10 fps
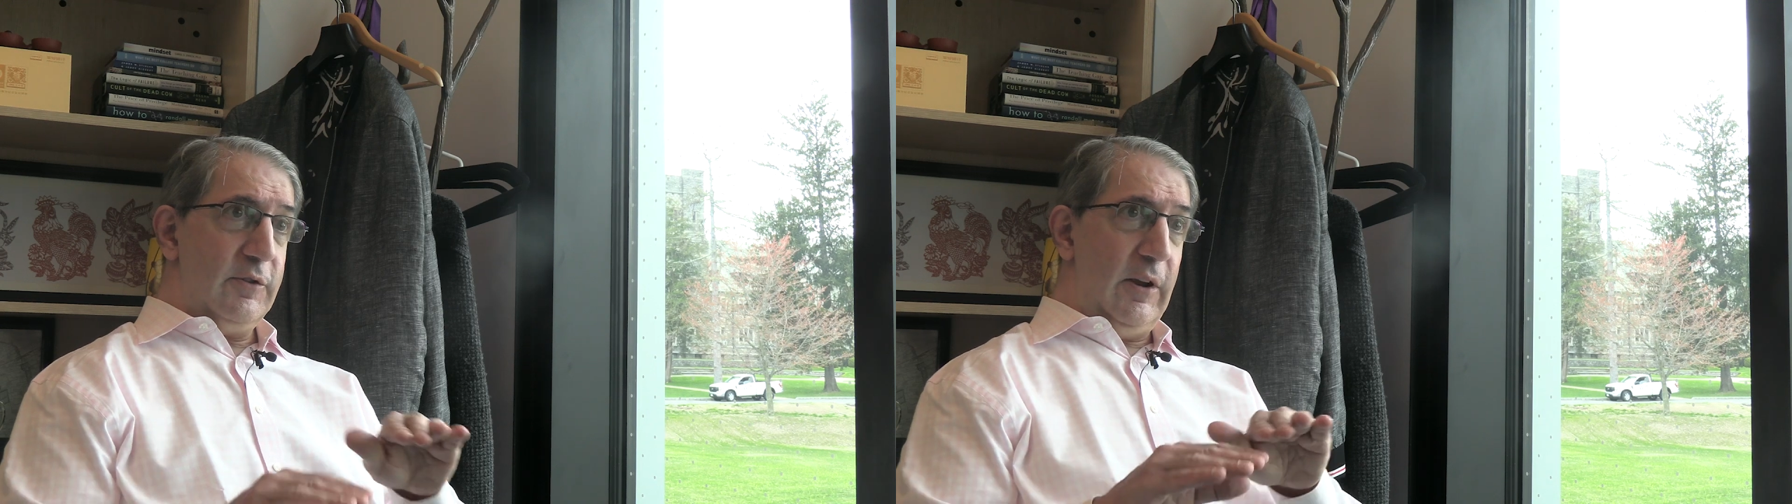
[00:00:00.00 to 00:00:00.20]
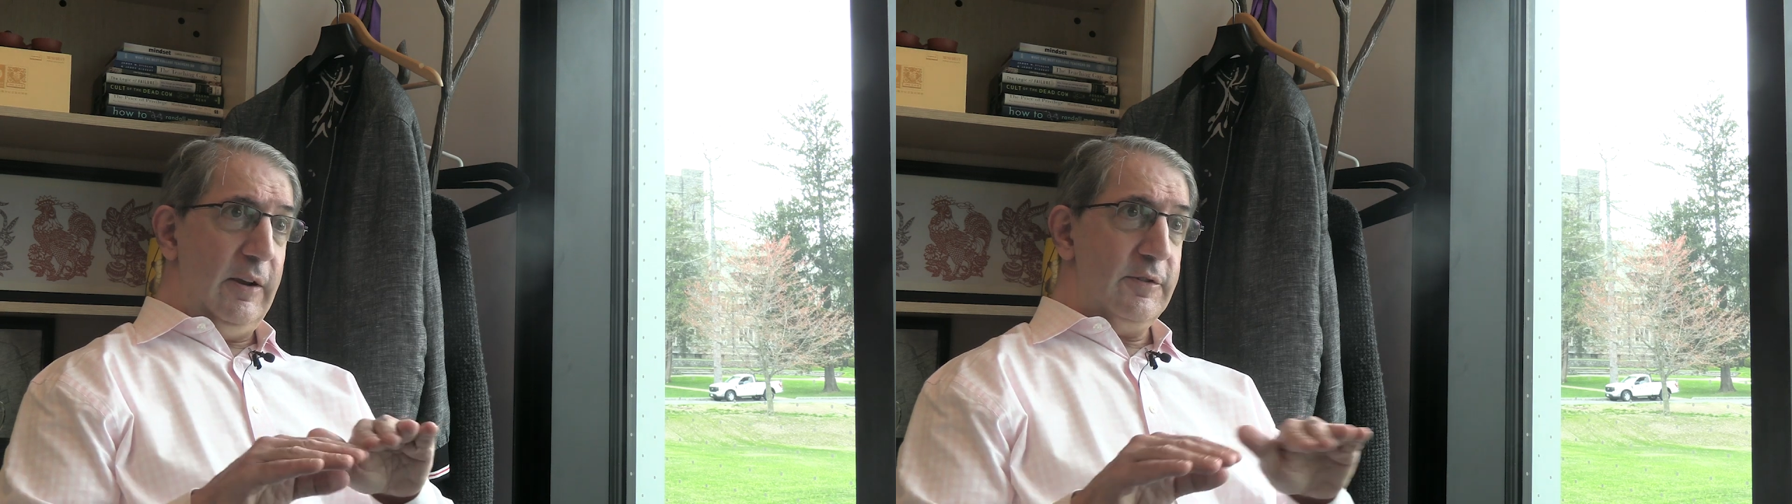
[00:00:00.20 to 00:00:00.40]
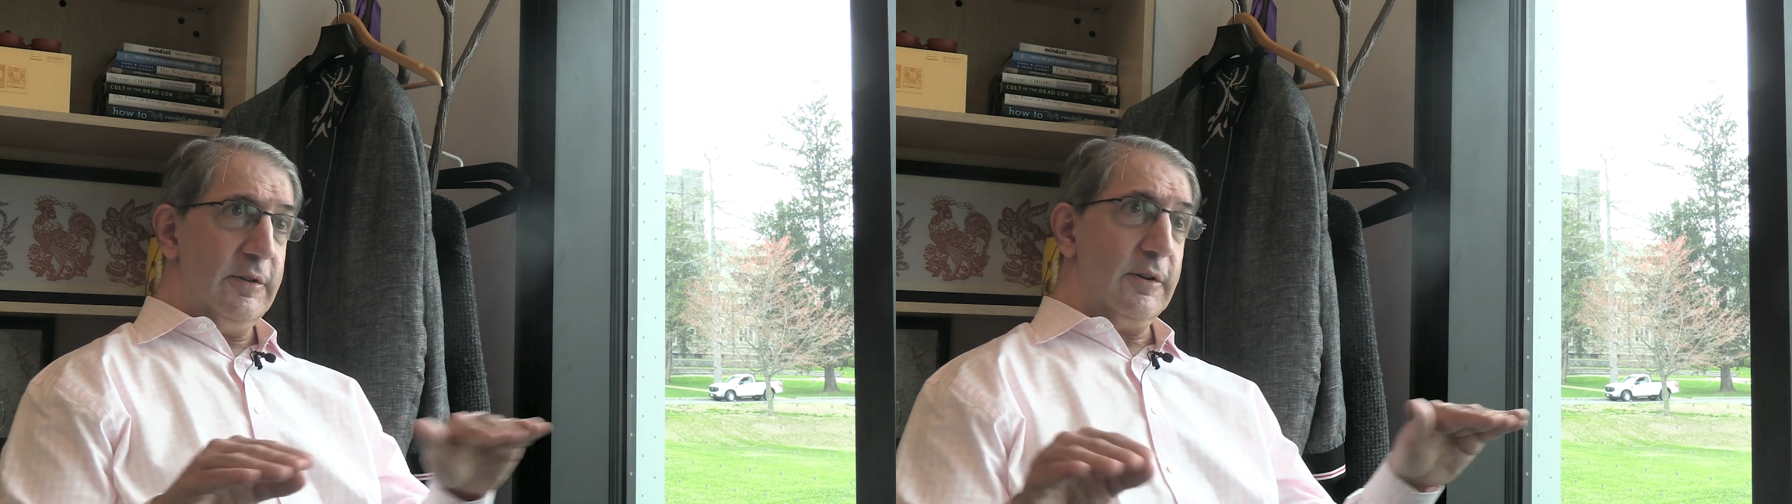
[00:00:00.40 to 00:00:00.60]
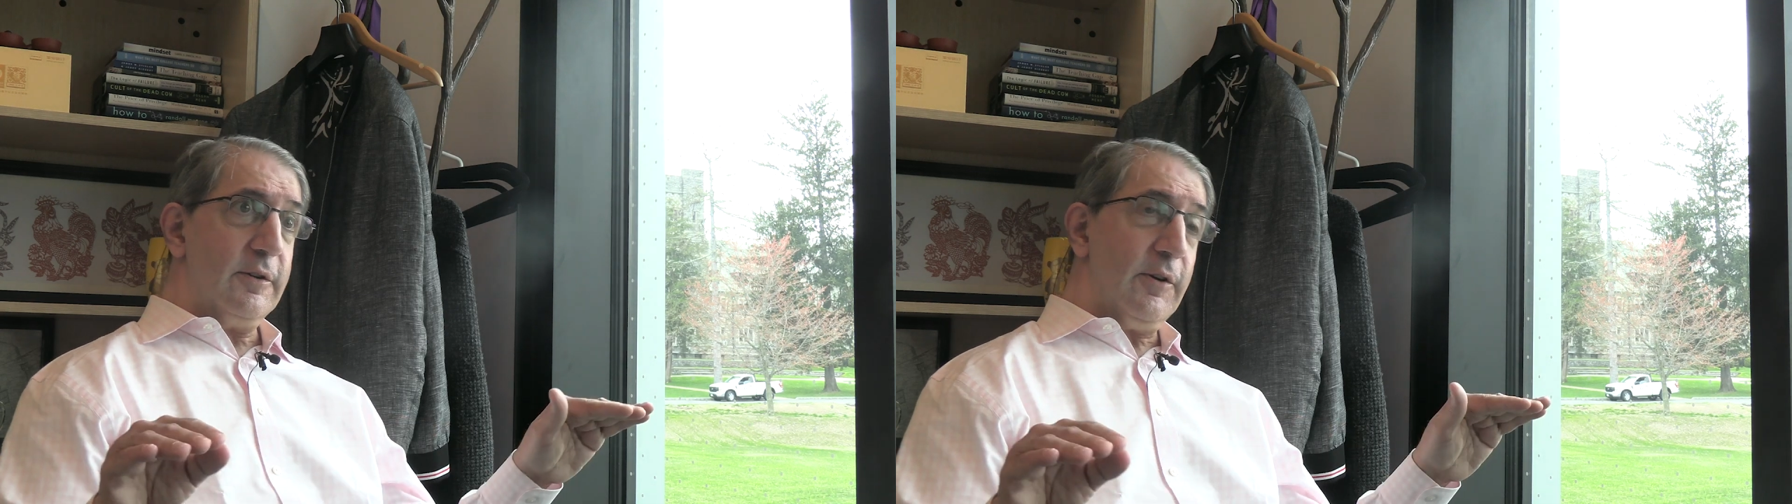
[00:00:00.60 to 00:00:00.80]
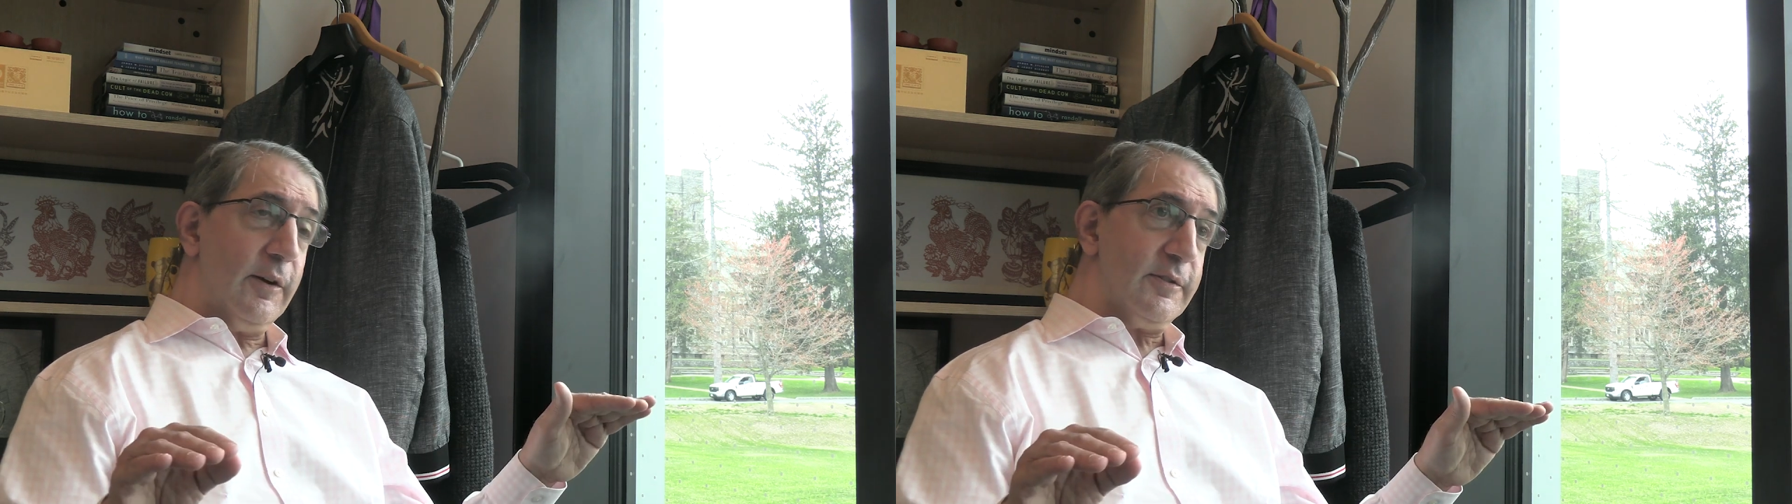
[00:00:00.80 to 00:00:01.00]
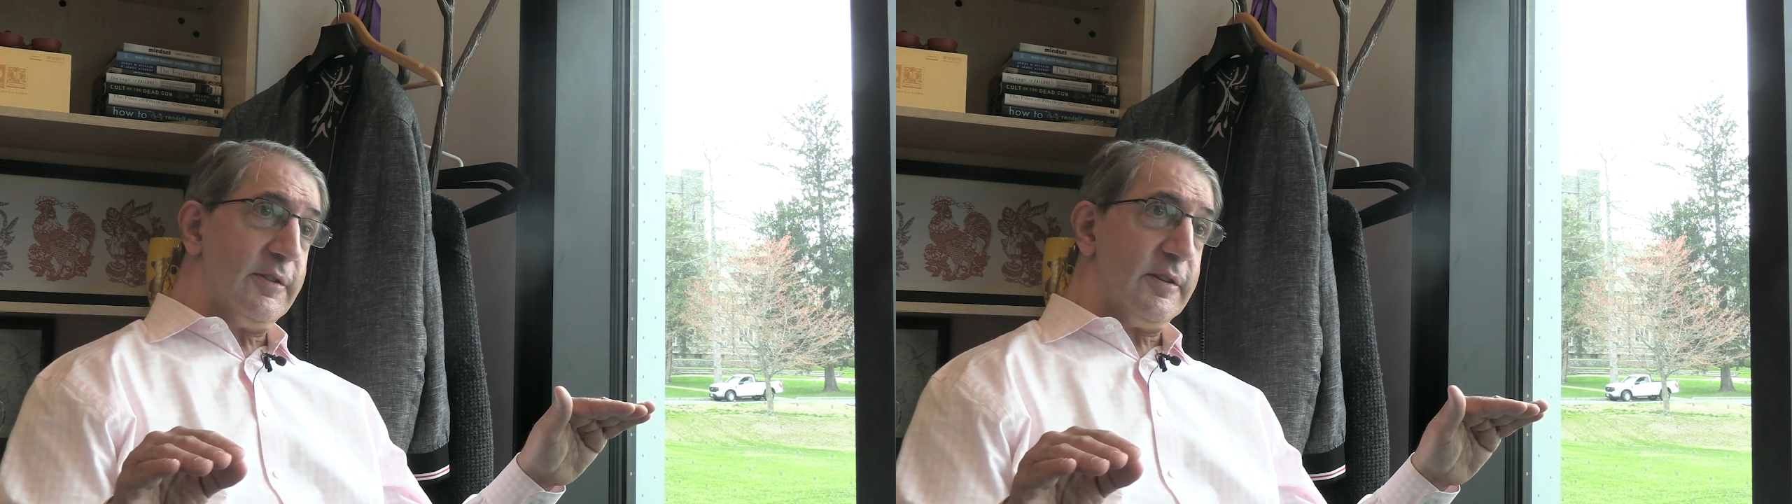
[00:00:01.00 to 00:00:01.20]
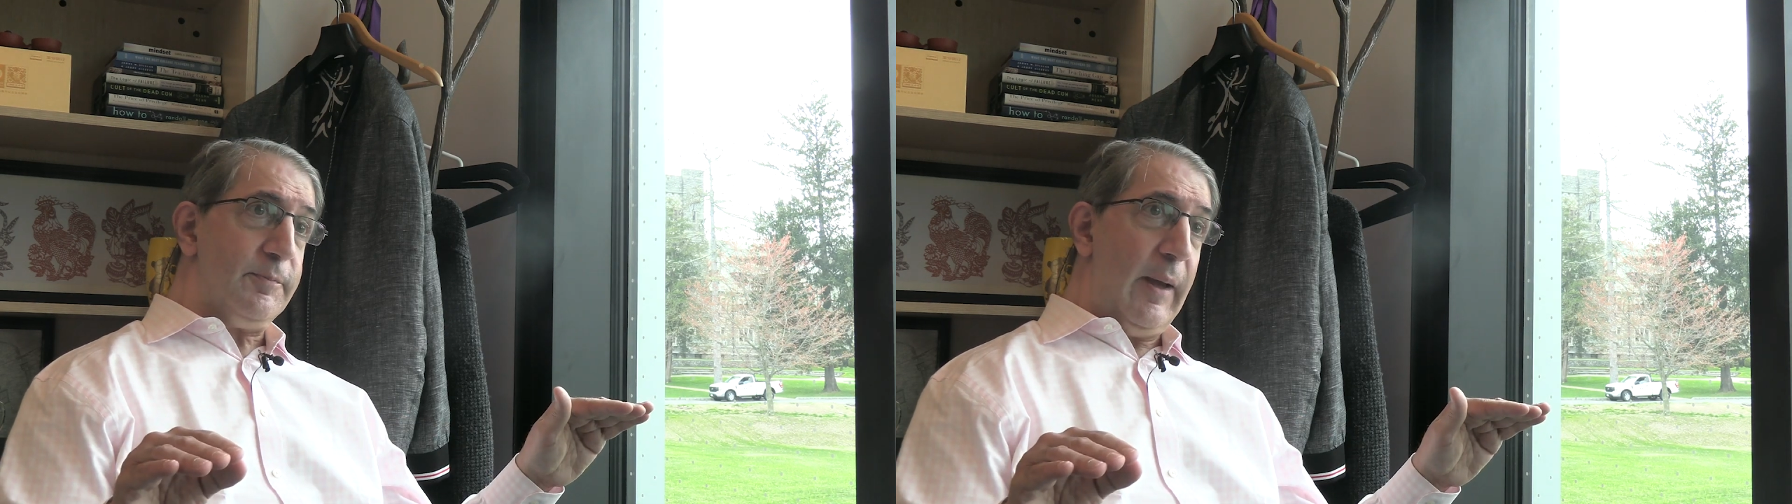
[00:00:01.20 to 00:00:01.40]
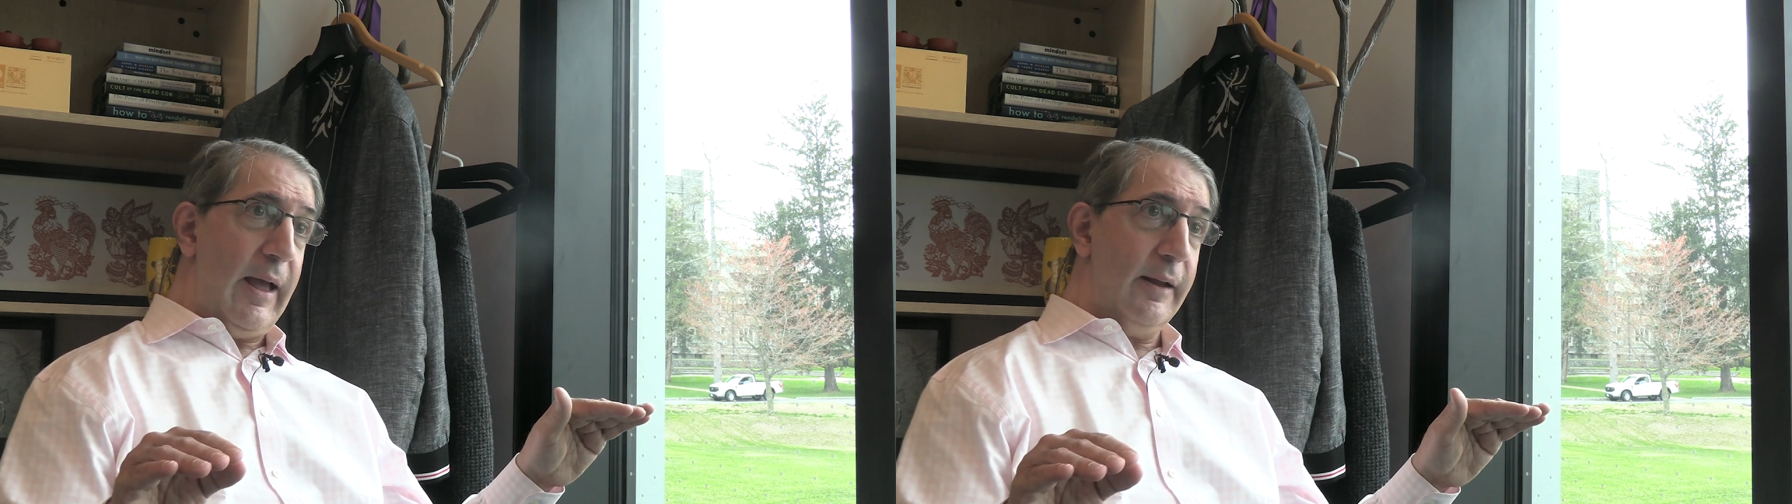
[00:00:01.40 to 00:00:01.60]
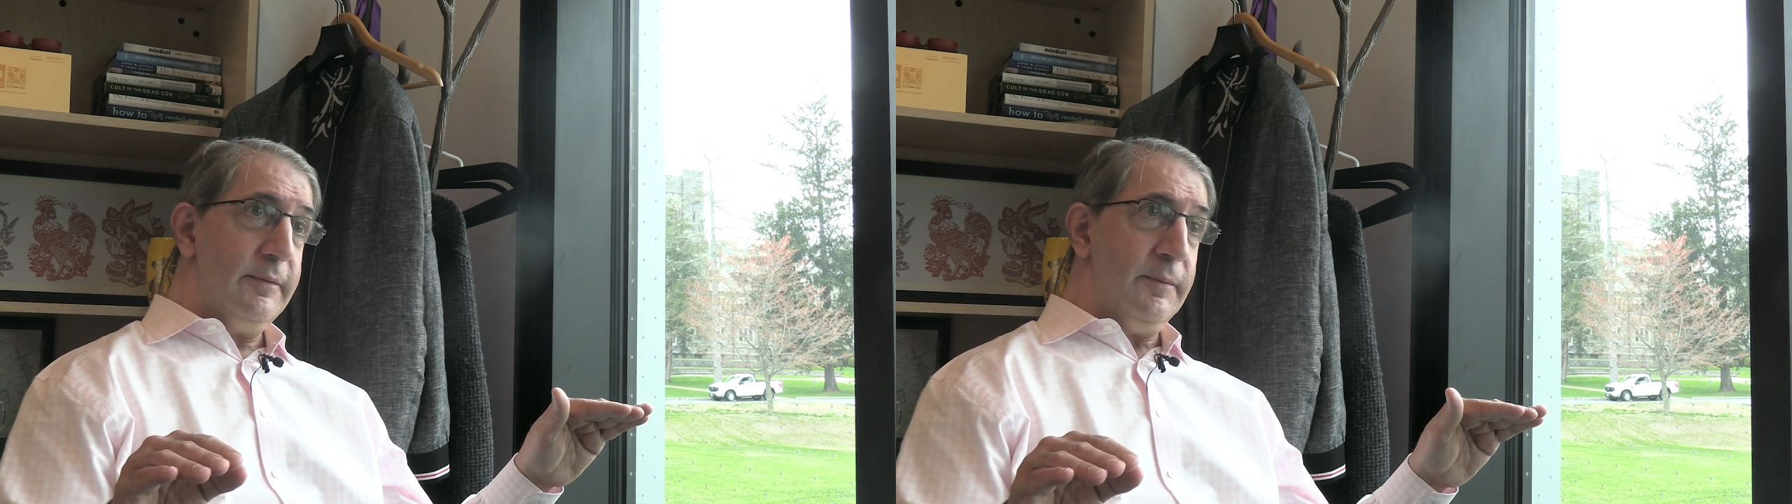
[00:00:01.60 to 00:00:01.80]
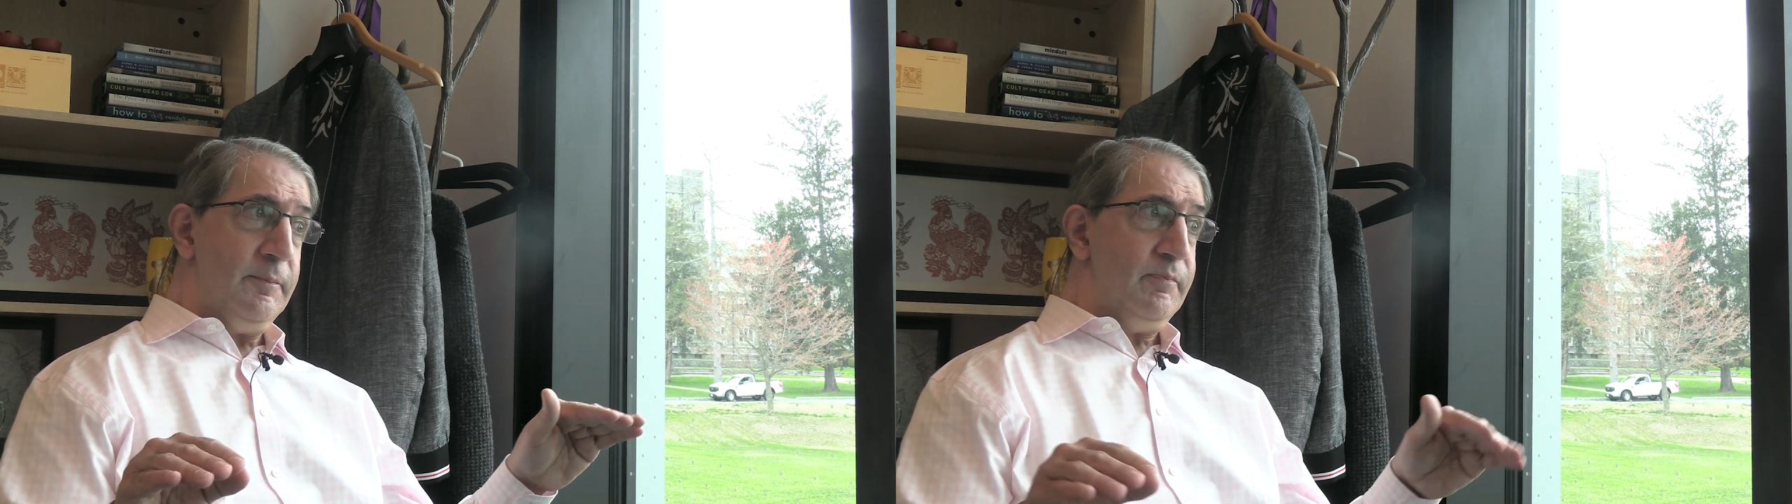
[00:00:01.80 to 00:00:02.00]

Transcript: changing across the span.